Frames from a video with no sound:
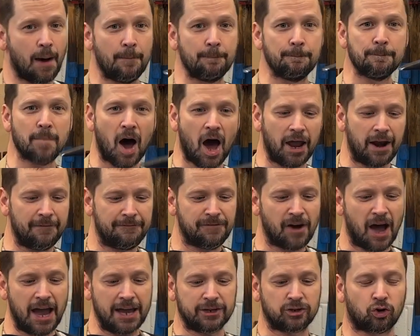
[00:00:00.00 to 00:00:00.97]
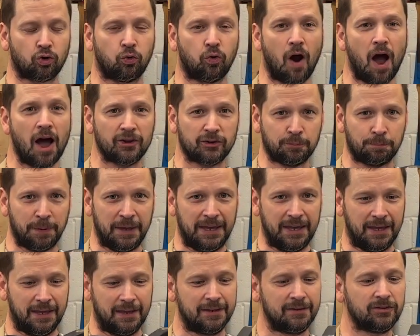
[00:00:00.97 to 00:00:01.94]
modified cross
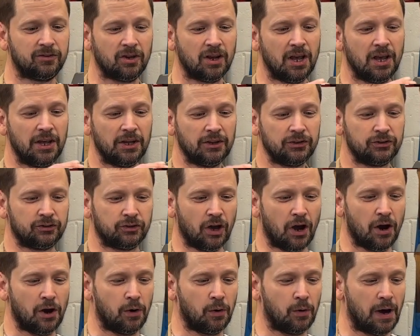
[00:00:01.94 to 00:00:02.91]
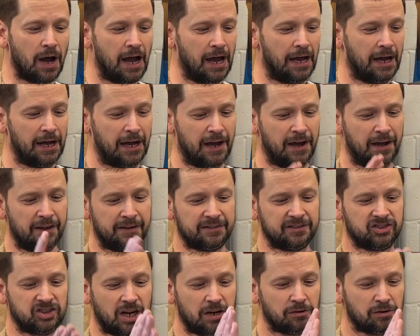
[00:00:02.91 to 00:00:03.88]
peens. So
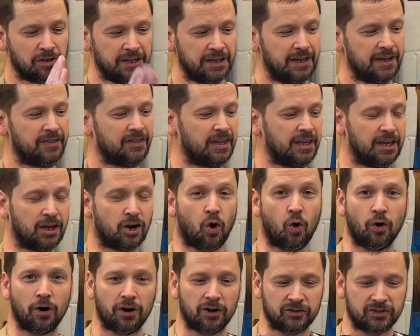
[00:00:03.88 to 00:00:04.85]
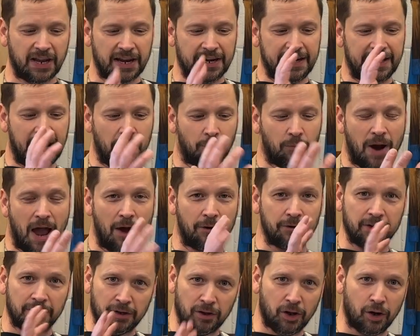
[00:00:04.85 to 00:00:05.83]
generally the corners tend to get
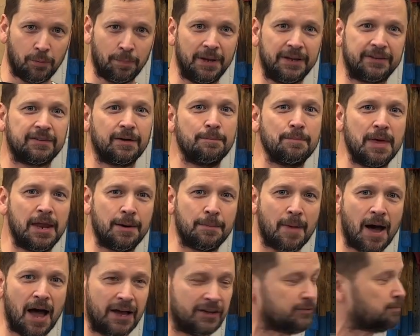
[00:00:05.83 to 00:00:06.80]
rounded a little bit to minimize